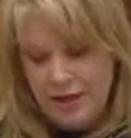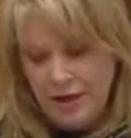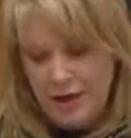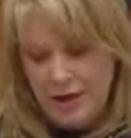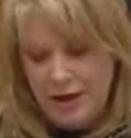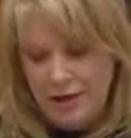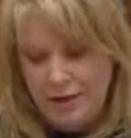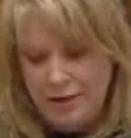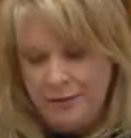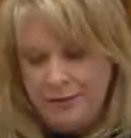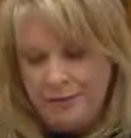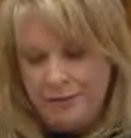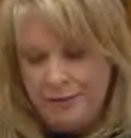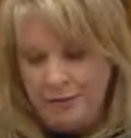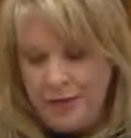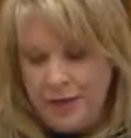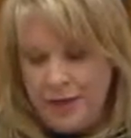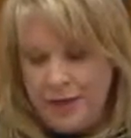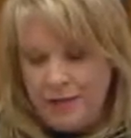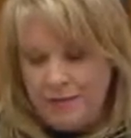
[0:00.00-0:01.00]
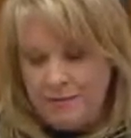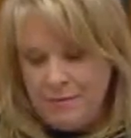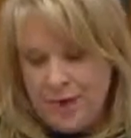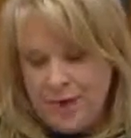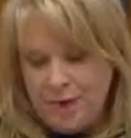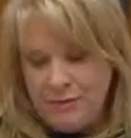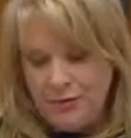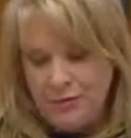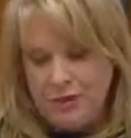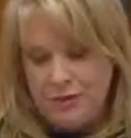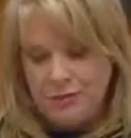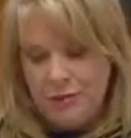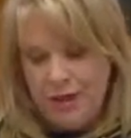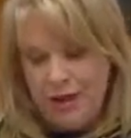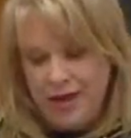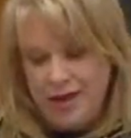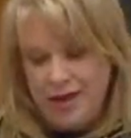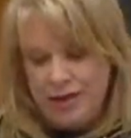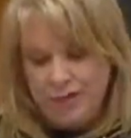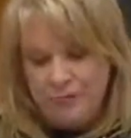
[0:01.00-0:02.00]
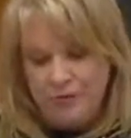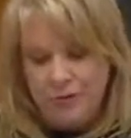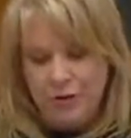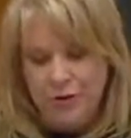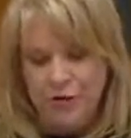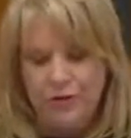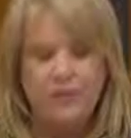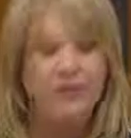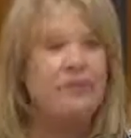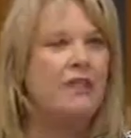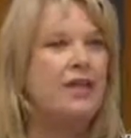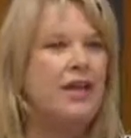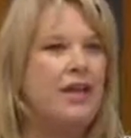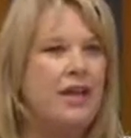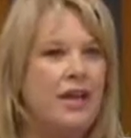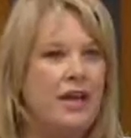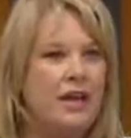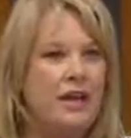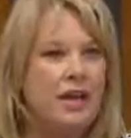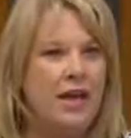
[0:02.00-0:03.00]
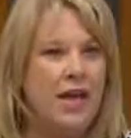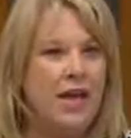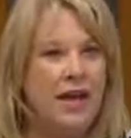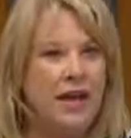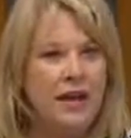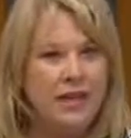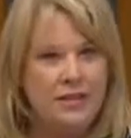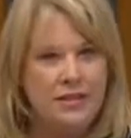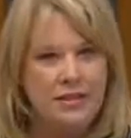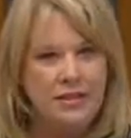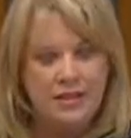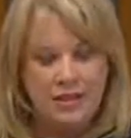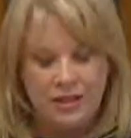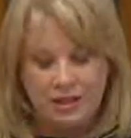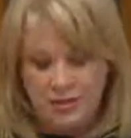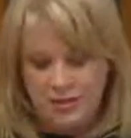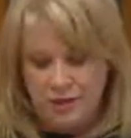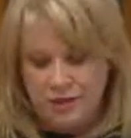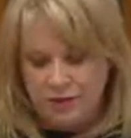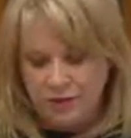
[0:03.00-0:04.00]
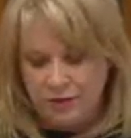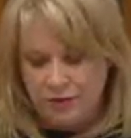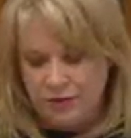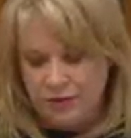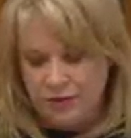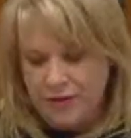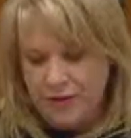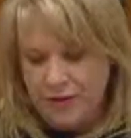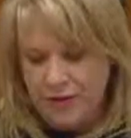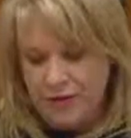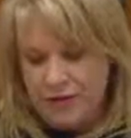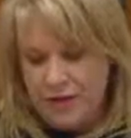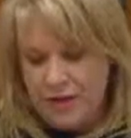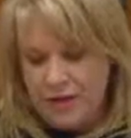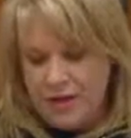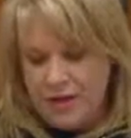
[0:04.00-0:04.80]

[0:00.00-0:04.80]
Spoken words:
battle space both in the air and in the surface.